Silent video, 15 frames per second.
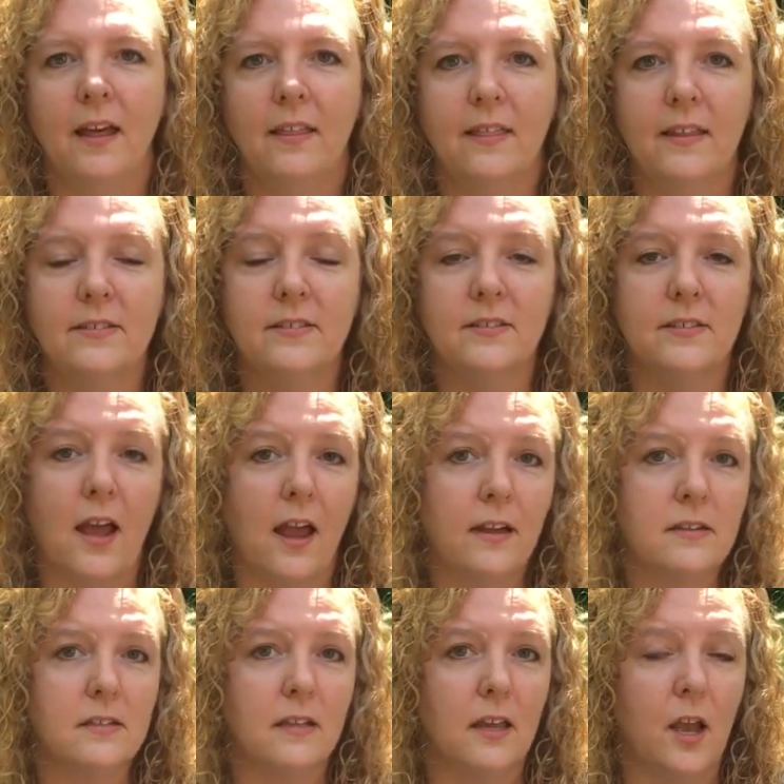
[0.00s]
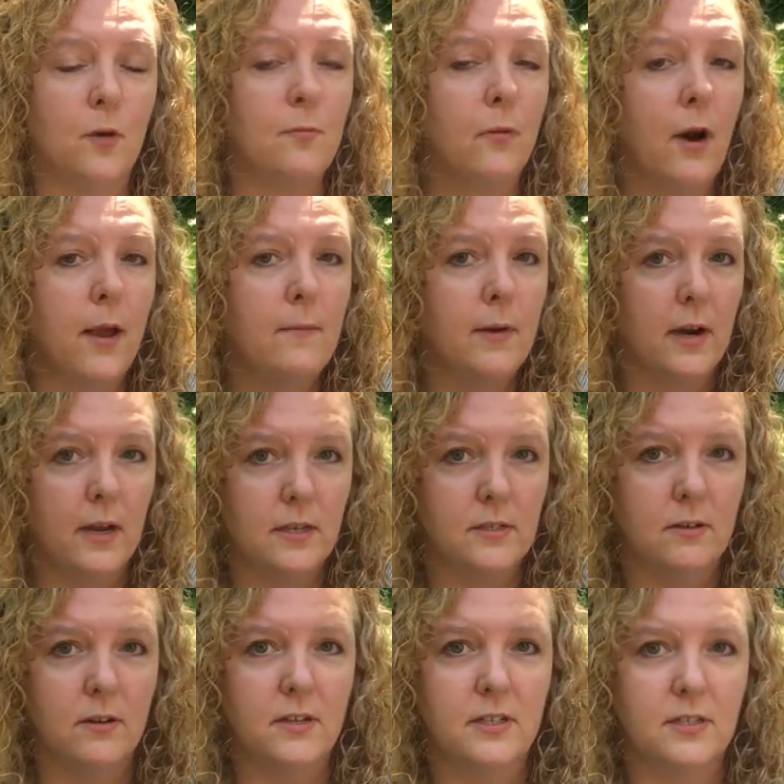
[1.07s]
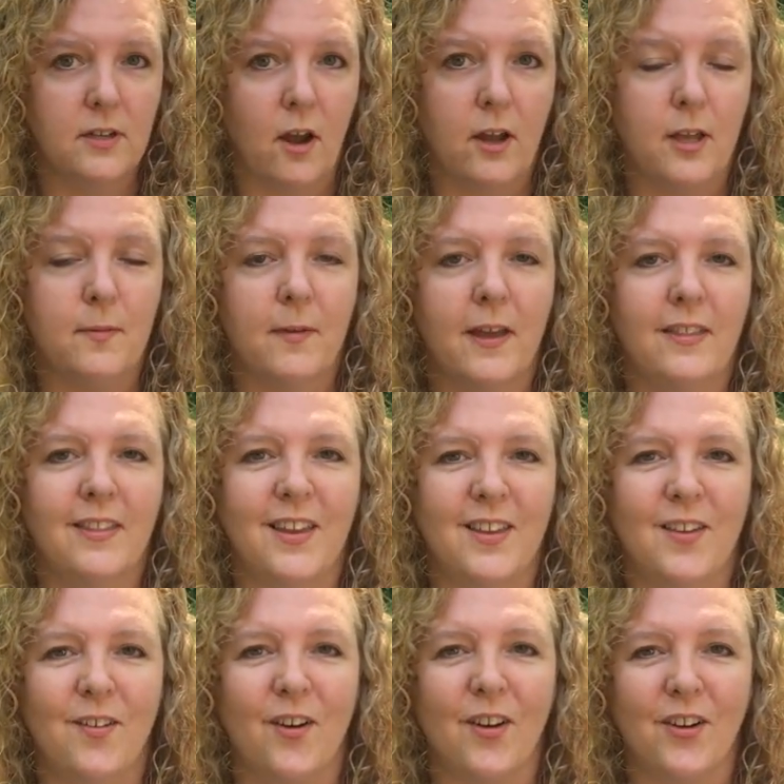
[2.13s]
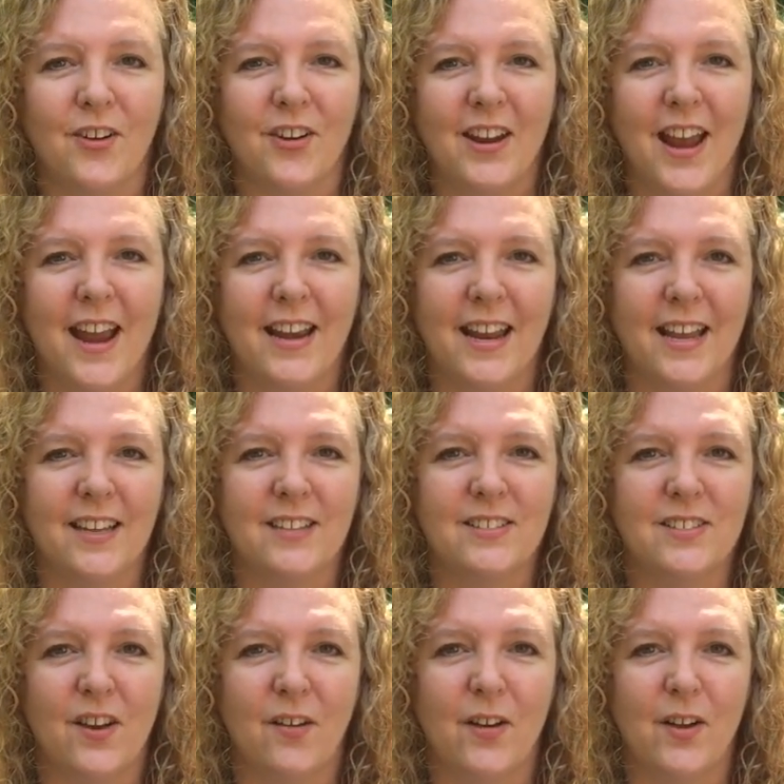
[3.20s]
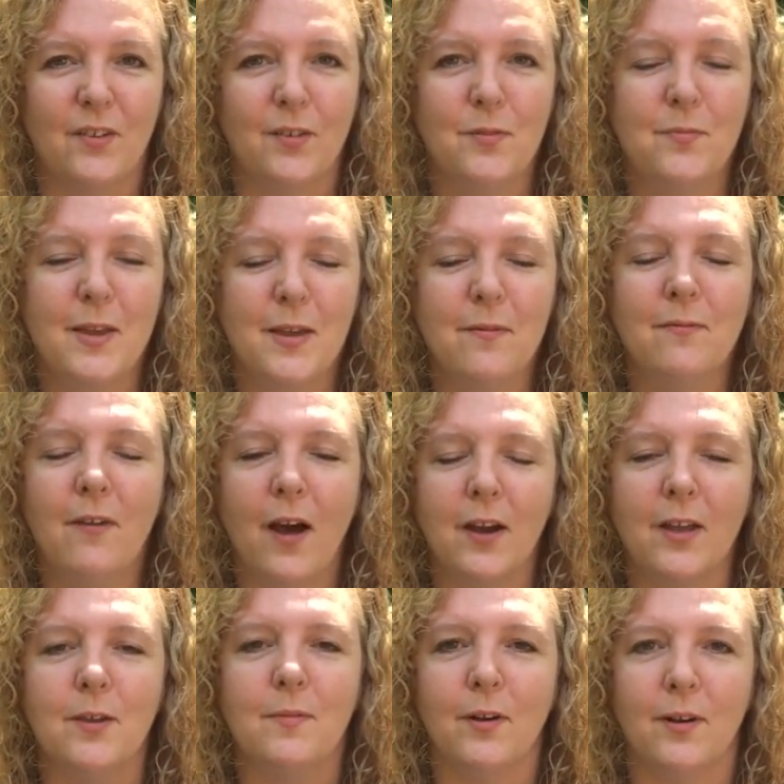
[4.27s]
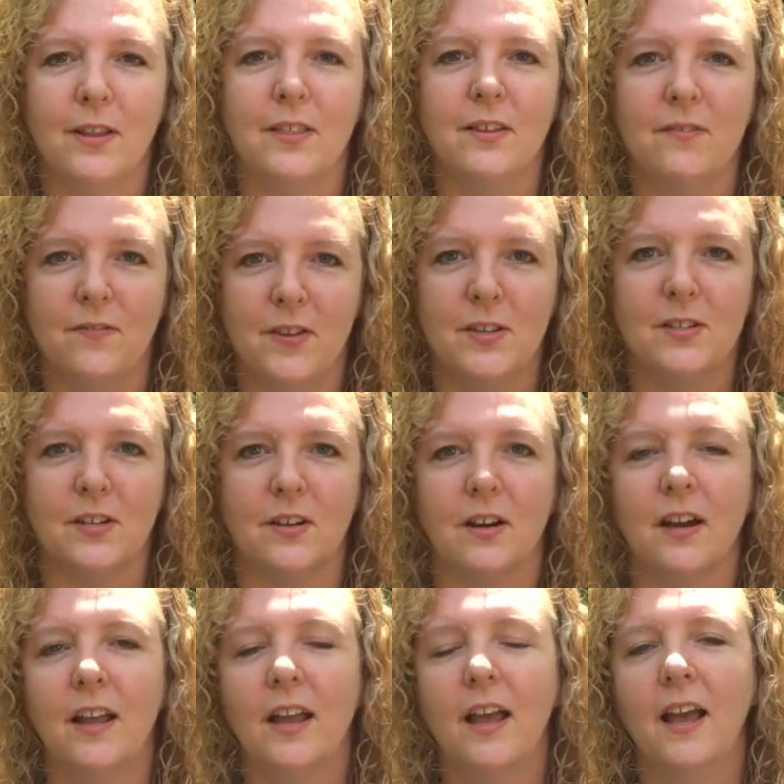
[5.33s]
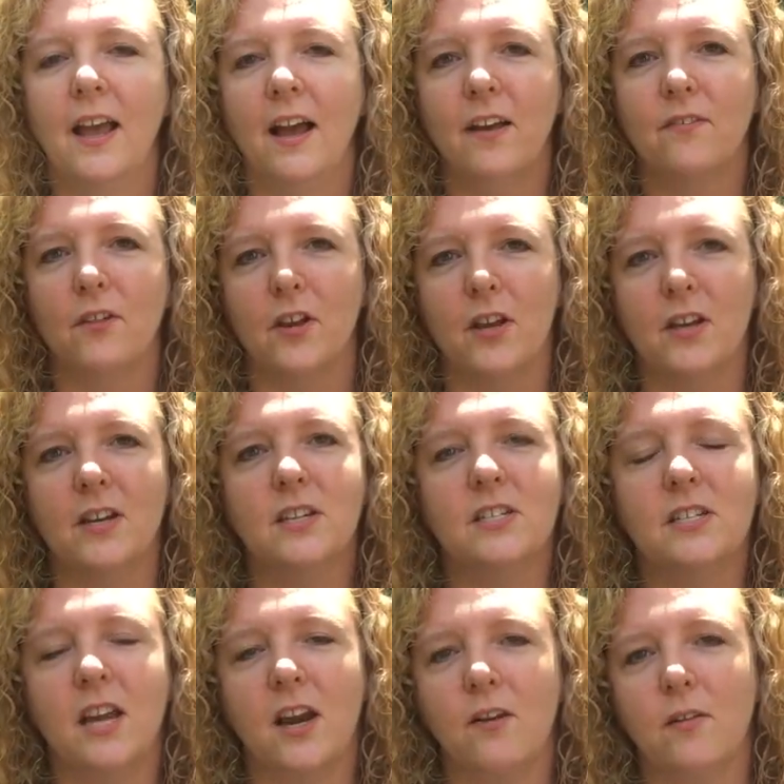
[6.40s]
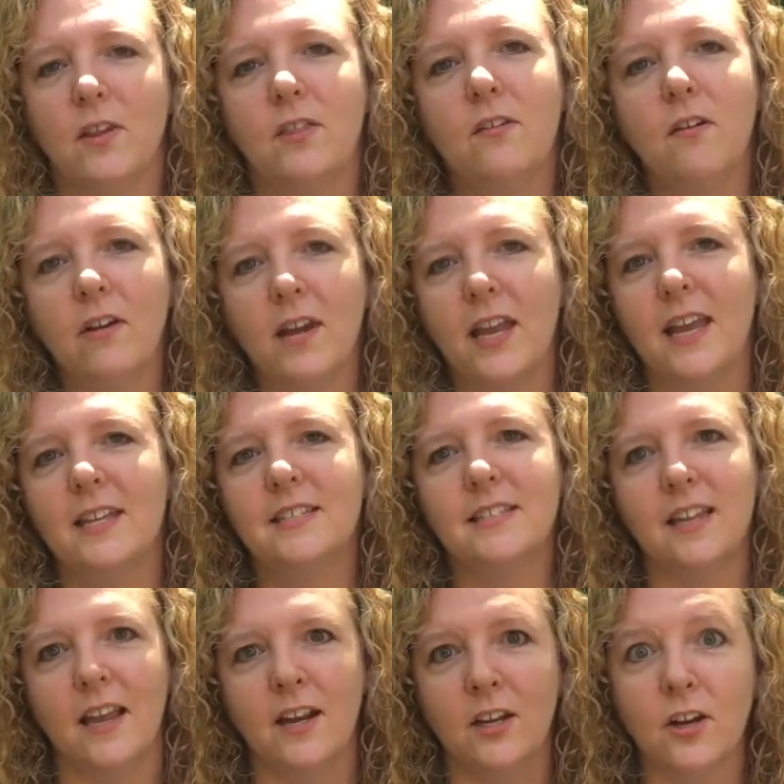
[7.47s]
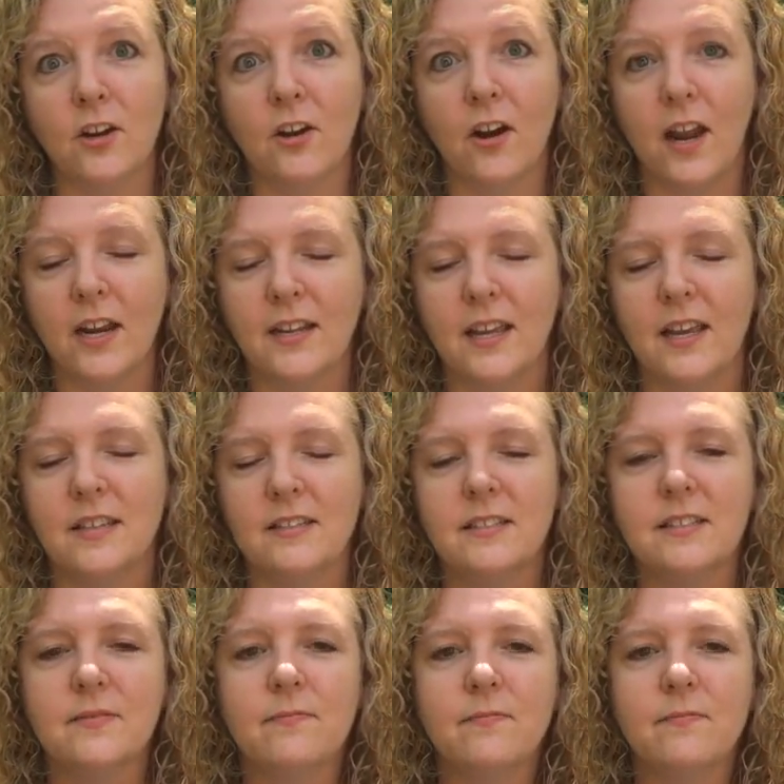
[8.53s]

This is actually a primary source document that you are creating, so it will be valuable in the future for you to share with your kids and your grandkids.